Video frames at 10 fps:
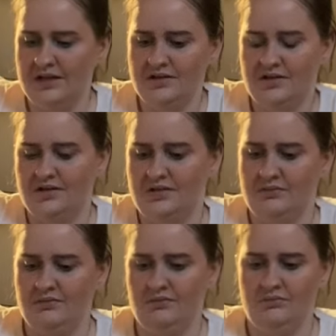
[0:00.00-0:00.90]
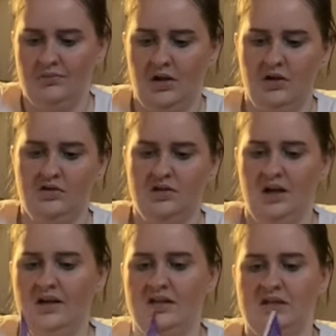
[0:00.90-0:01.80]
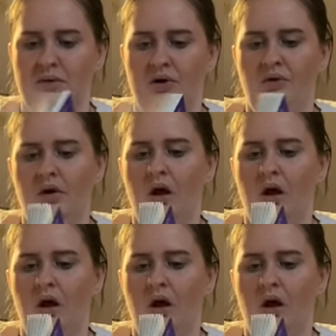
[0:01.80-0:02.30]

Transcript: is a good size as well.